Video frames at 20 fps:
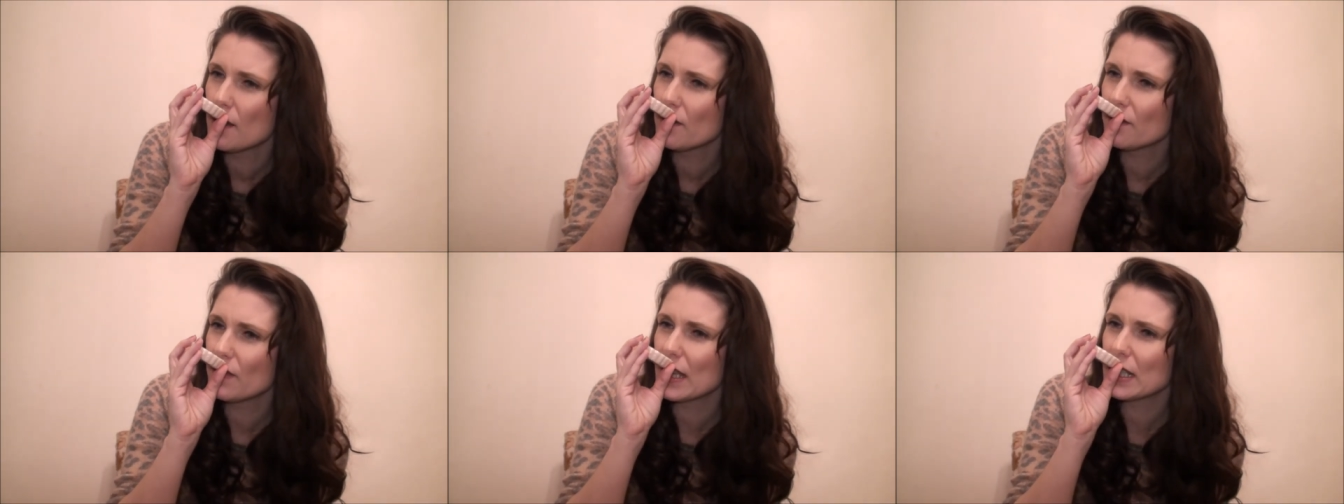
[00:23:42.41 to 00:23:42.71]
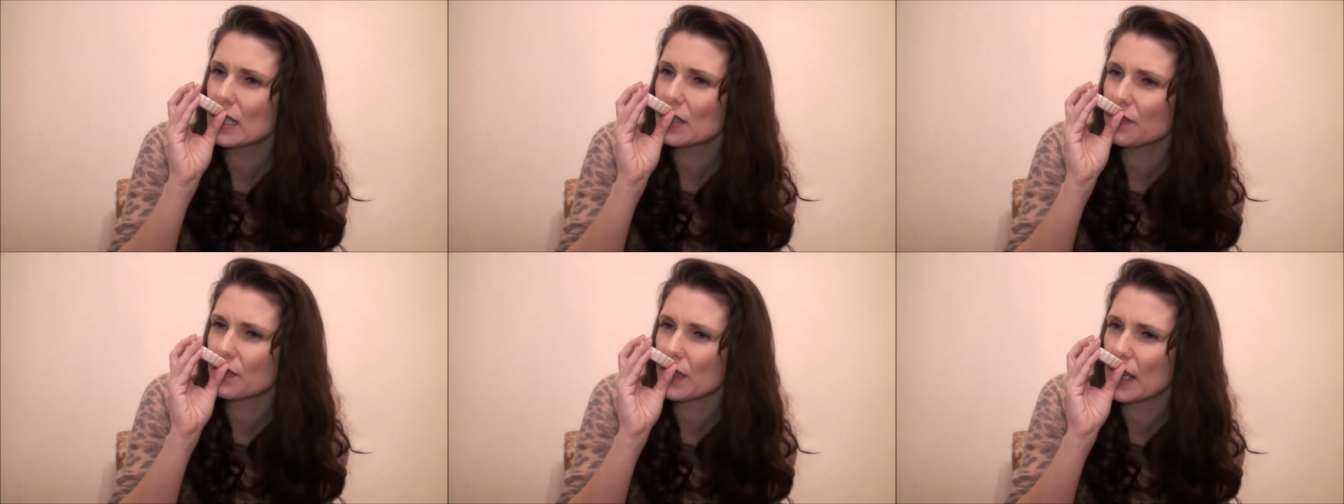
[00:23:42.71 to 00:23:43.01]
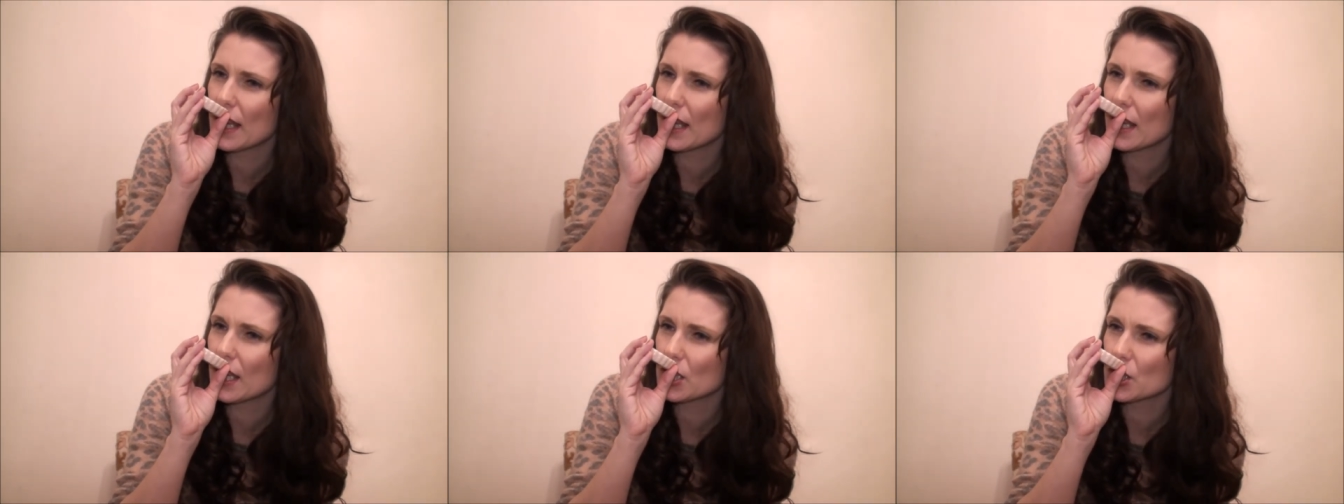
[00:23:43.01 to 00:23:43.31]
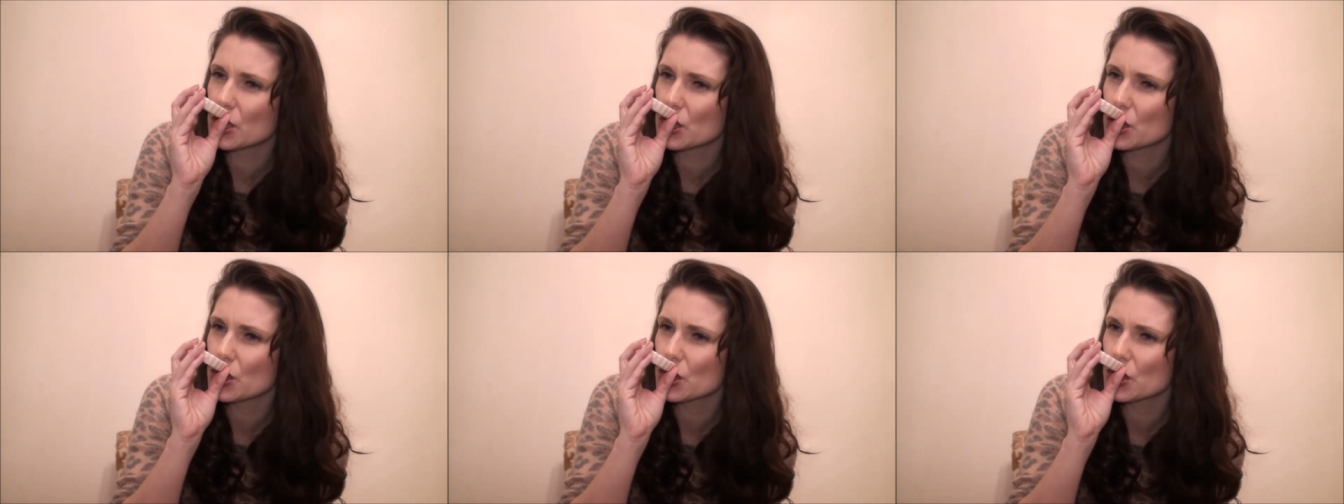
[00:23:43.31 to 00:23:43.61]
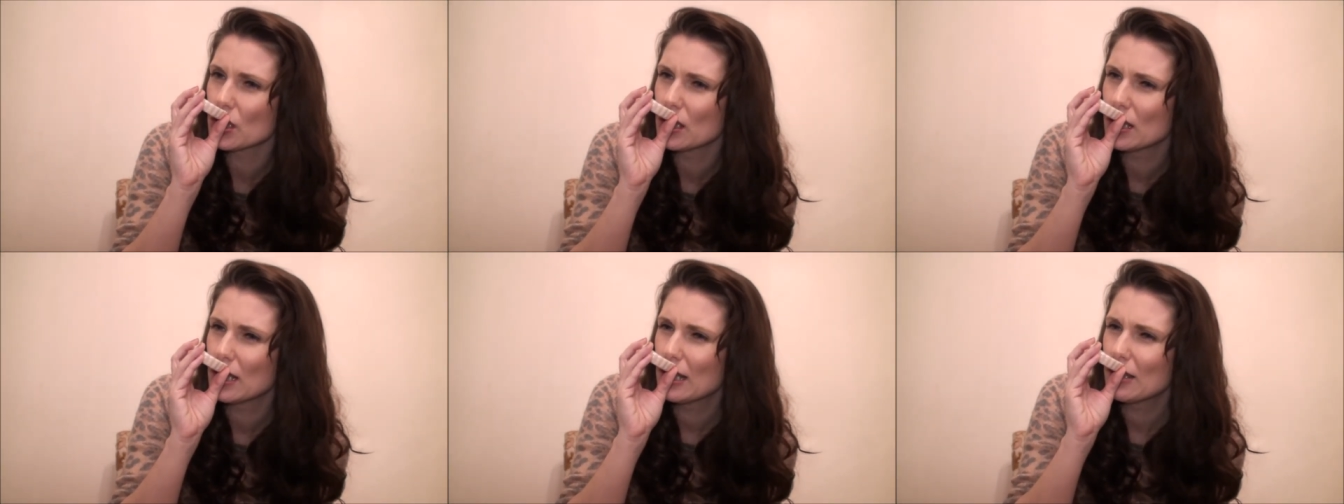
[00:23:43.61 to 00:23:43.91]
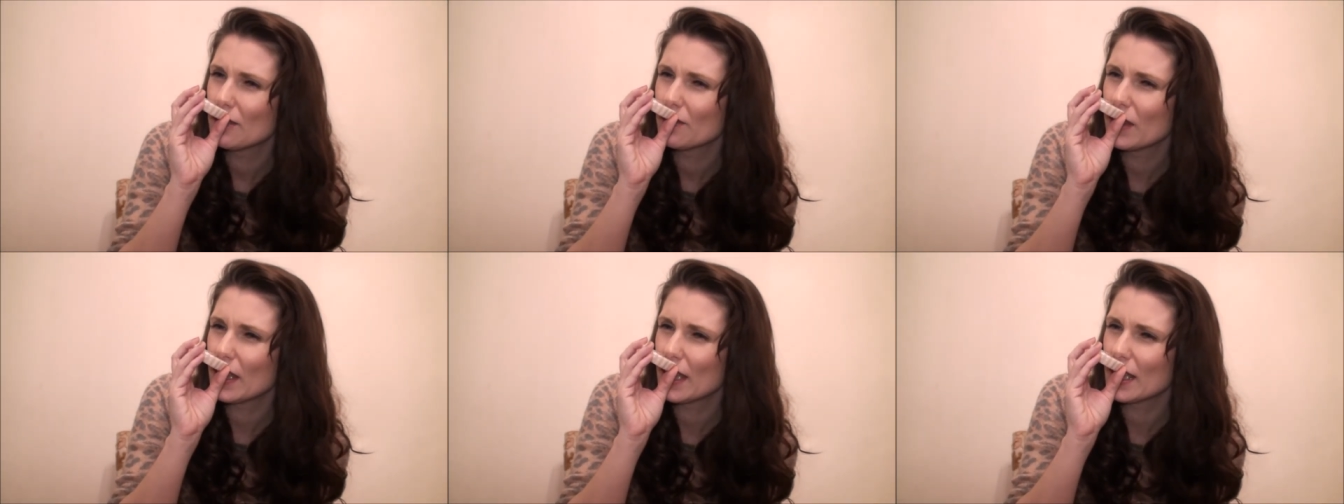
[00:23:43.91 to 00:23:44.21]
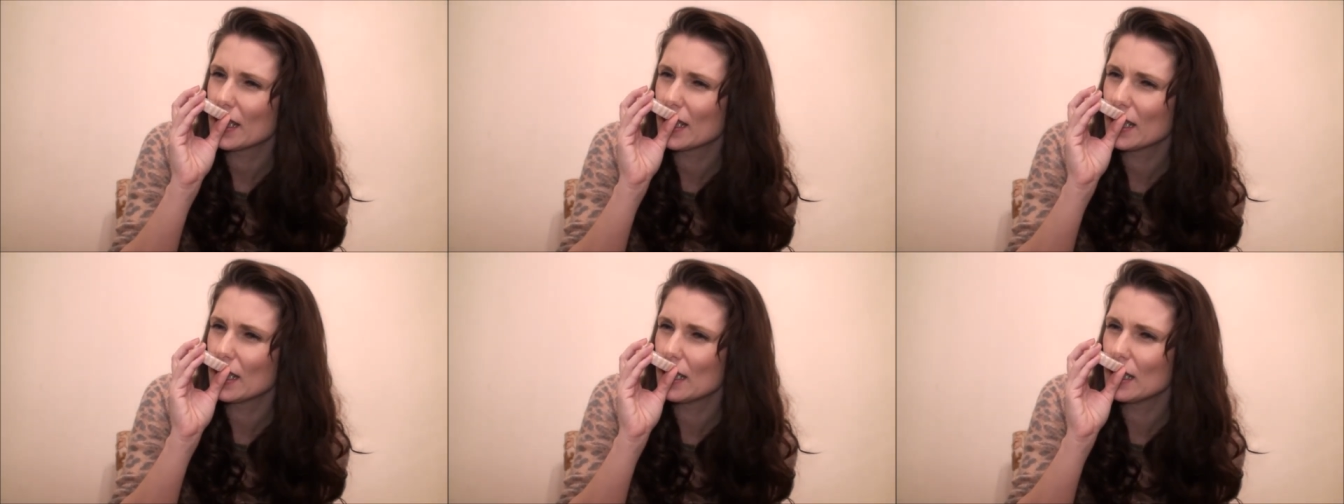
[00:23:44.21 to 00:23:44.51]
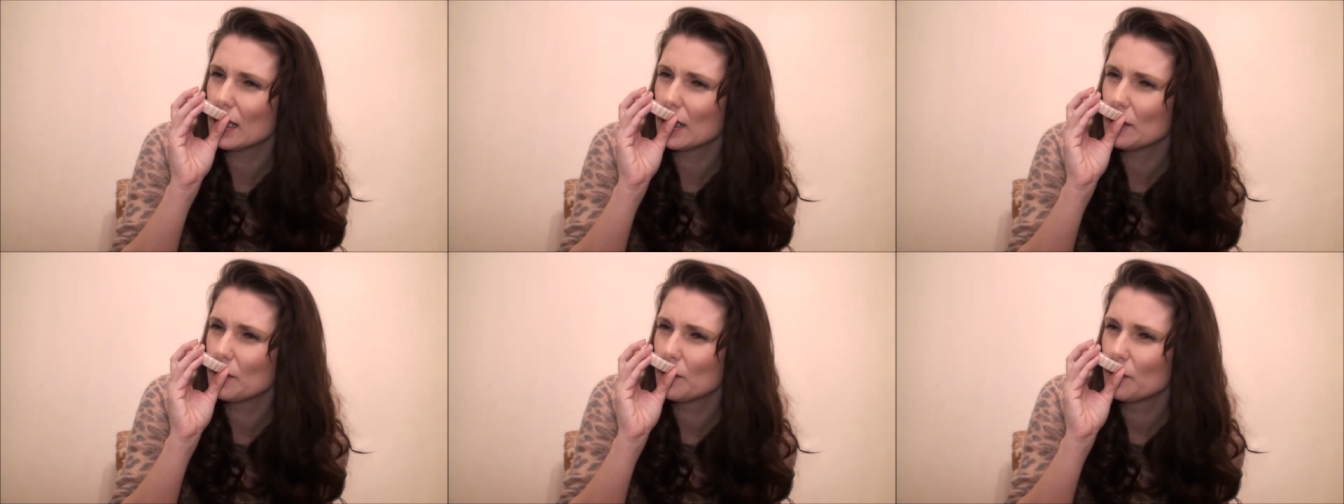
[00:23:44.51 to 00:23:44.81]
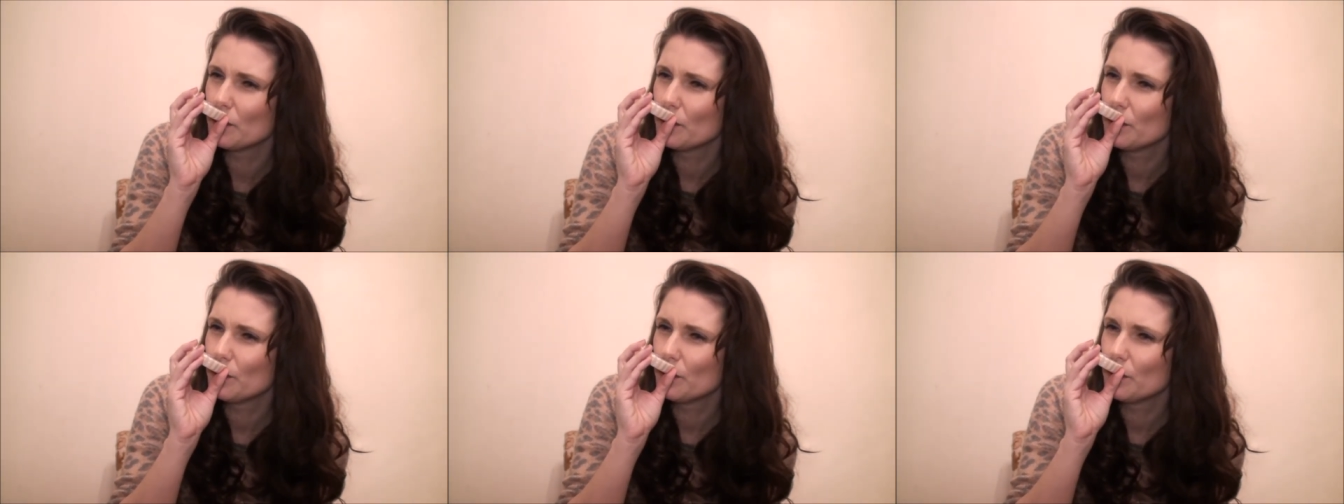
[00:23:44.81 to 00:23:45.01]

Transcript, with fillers: very fresh very